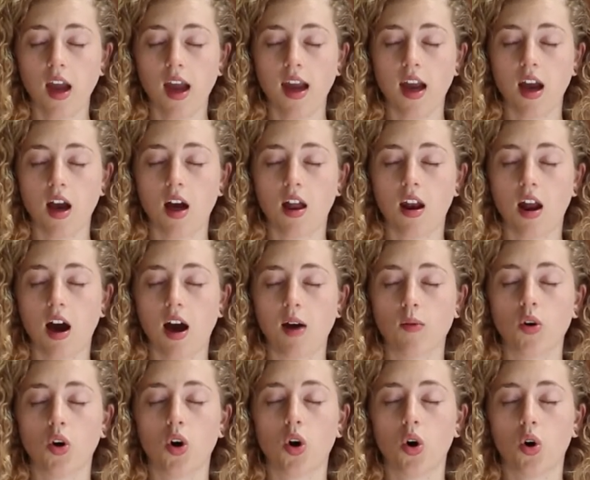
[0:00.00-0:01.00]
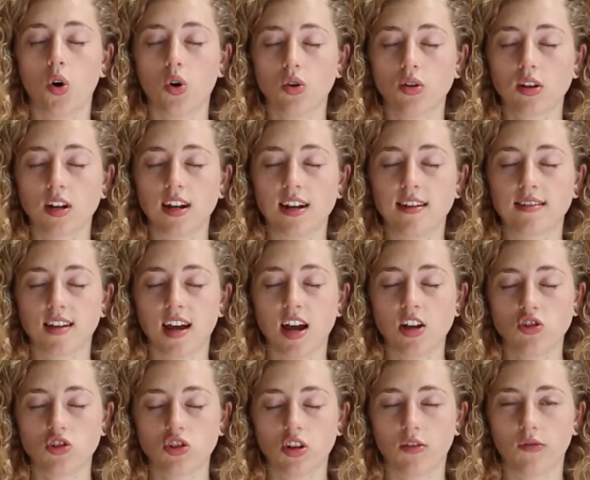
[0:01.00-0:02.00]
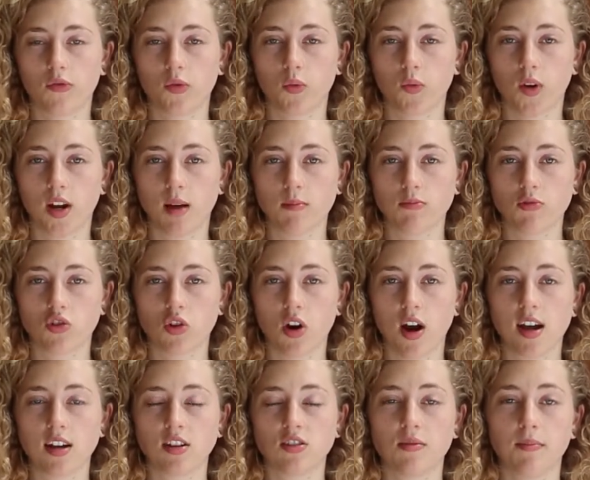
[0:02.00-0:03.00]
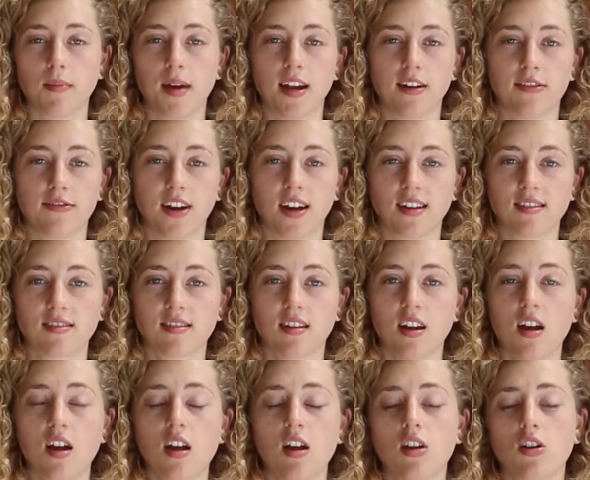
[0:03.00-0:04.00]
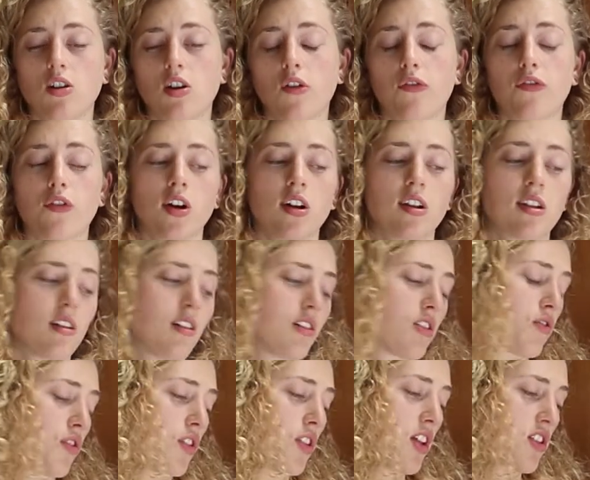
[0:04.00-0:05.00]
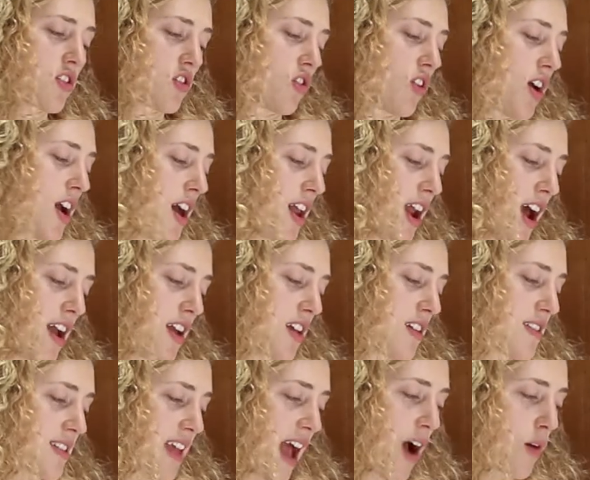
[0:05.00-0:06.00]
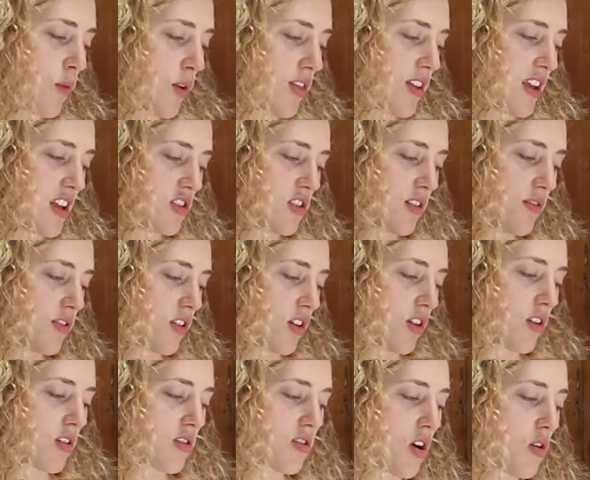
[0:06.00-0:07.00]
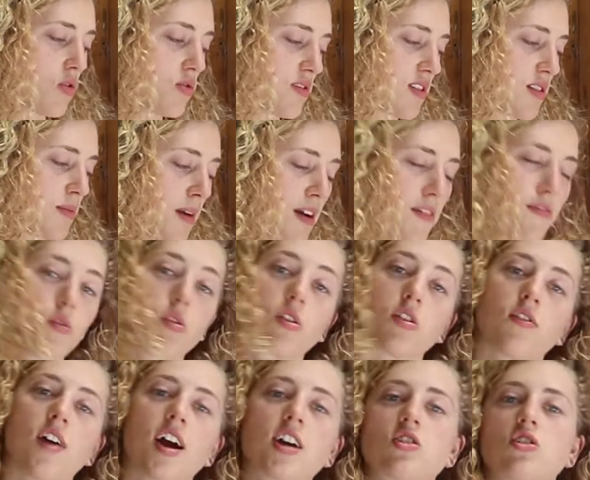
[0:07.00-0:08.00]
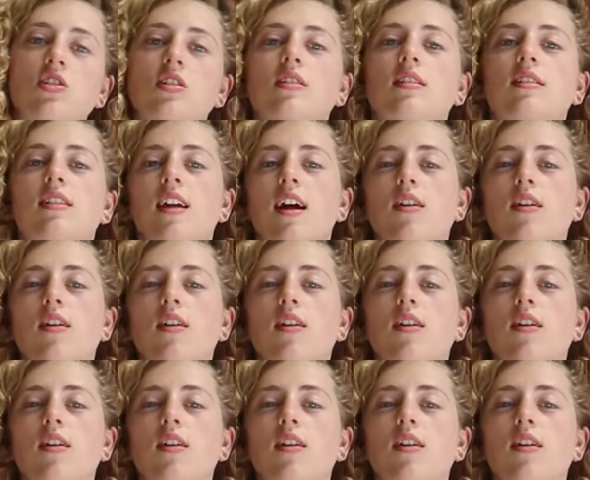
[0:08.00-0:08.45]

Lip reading: and I will hold an intention for what I'm trying to manifest. You know, for instance, for this grid, I sat with each of the stones in my 4 directions,